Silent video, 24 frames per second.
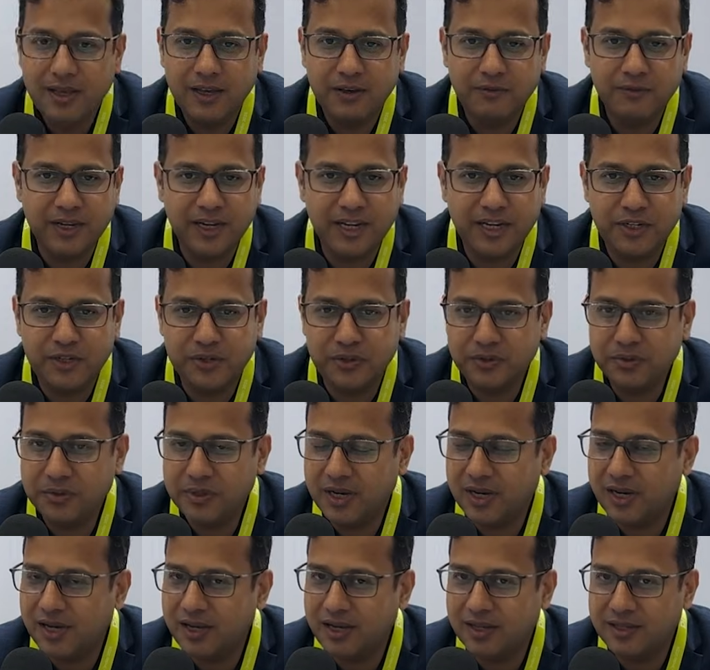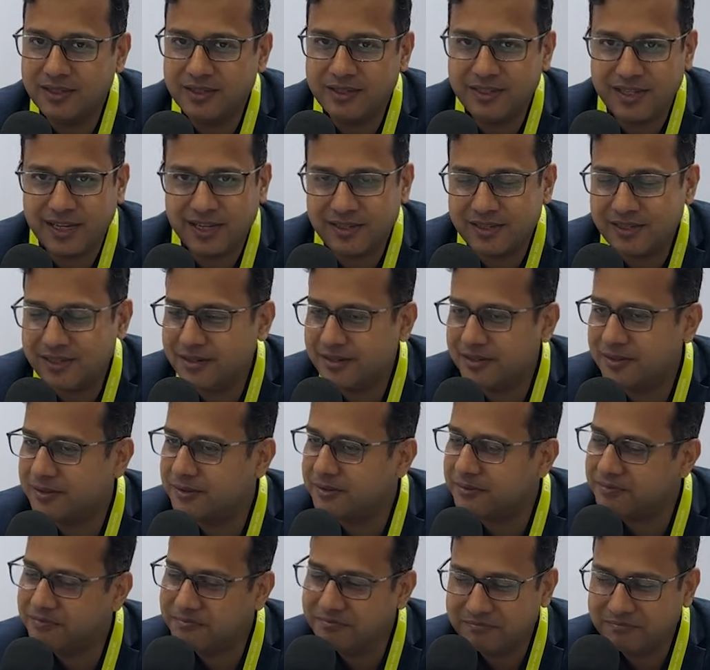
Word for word: We need to uh, just